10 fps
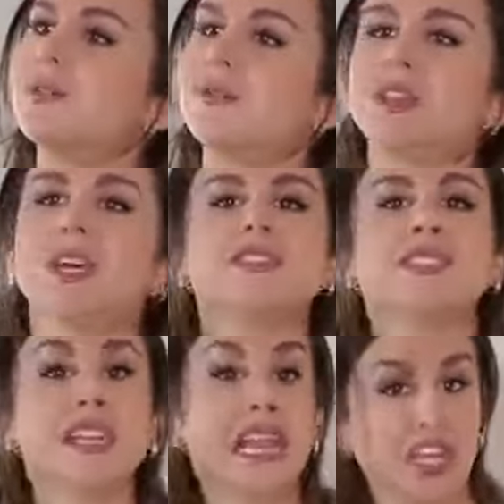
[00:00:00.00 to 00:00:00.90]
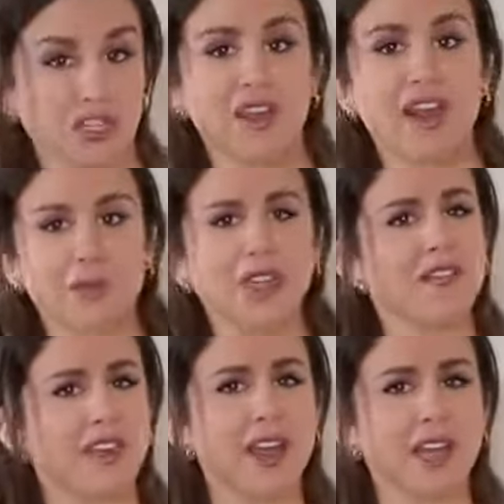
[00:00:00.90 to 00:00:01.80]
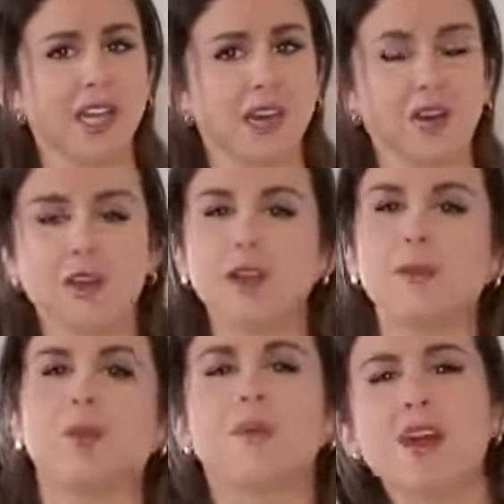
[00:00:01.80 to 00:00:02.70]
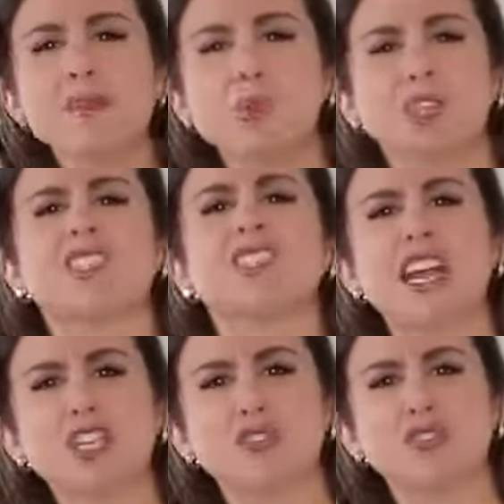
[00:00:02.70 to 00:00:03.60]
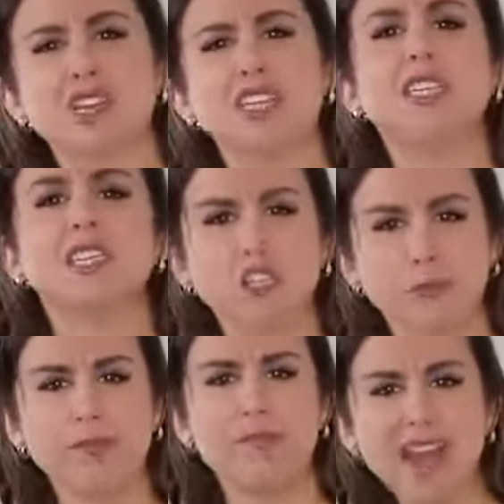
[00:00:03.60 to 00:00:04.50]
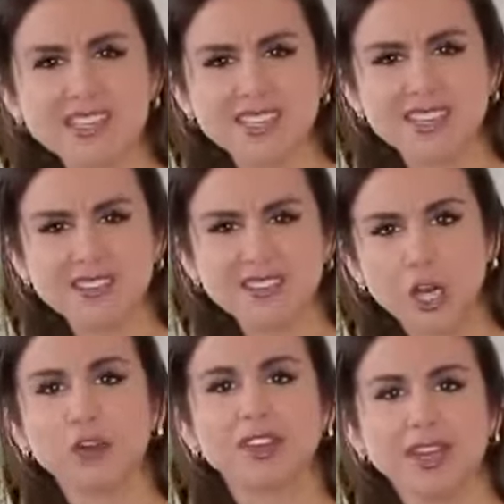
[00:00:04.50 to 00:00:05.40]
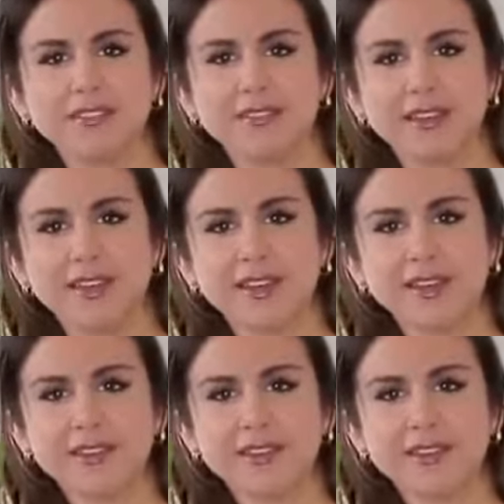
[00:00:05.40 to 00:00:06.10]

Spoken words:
We love sage, right? We love that color. What about a more saturated Easter basket green, okay?